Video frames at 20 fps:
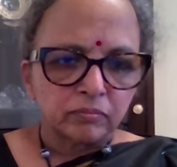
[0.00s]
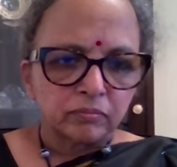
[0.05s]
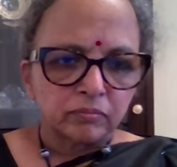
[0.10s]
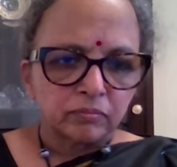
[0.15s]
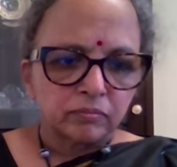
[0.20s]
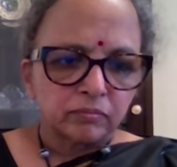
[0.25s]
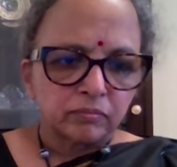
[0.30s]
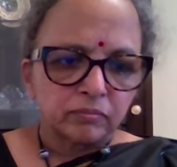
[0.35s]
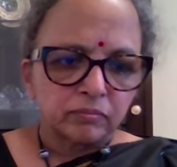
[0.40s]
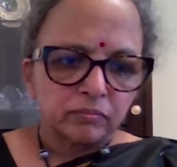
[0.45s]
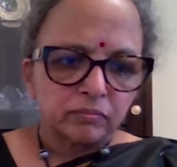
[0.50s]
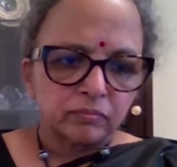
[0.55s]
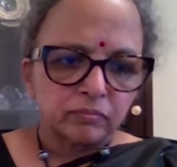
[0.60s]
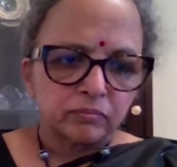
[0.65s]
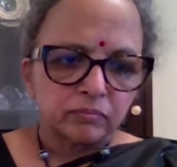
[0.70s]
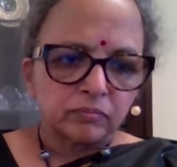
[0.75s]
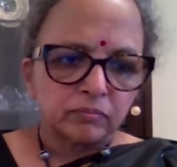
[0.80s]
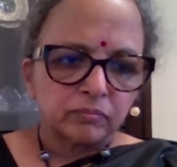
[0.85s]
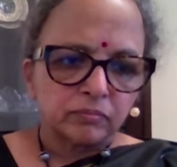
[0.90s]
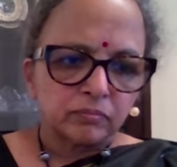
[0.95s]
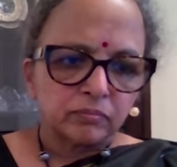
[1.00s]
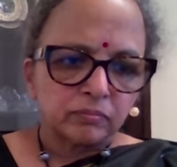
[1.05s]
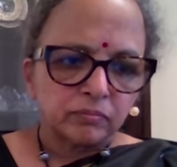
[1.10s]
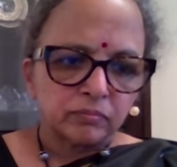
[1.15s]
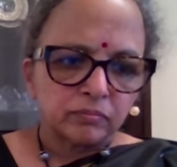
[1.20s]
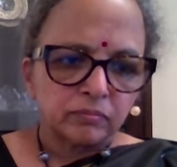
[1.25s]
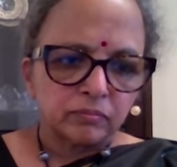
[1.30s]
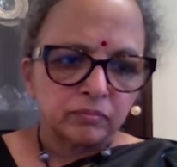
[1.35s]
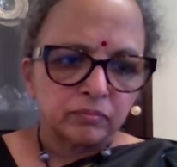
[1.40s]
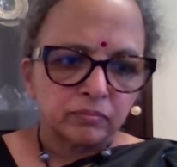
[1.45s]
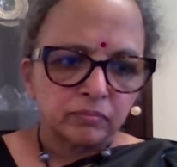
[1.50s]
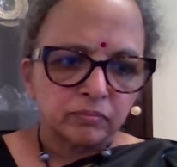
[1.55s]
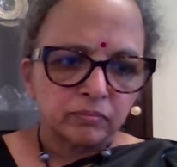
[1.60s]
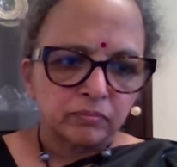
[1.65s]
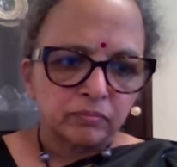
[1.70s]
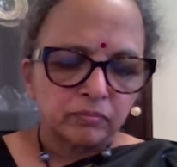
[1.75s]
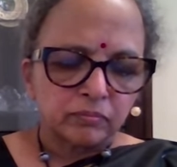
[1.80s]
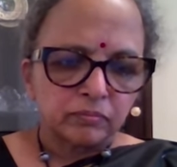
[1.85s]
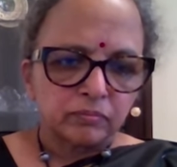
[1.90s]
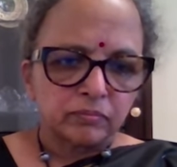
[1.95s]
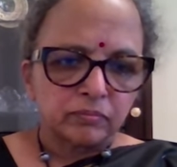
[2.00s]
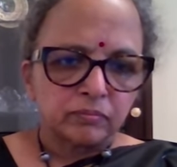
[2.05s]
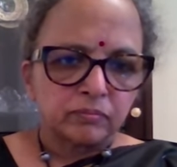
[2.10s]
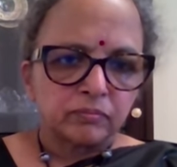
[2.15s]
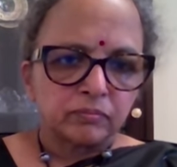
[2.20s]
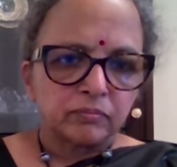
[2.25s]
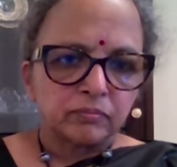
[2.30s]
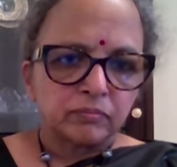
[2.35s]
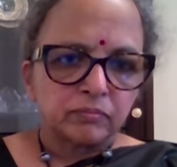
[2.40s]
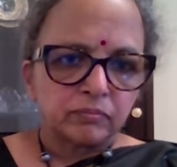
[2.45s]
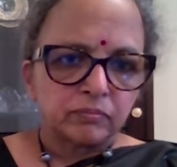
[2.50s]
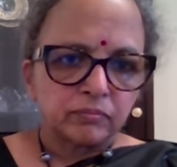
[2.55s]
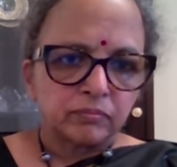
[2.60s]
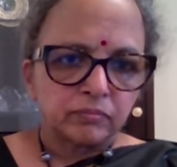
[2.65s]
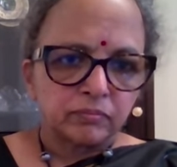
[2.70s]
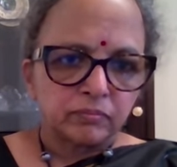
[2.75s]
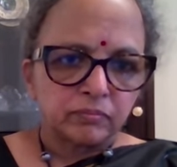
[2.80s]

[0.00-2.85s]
The person shown says nothing.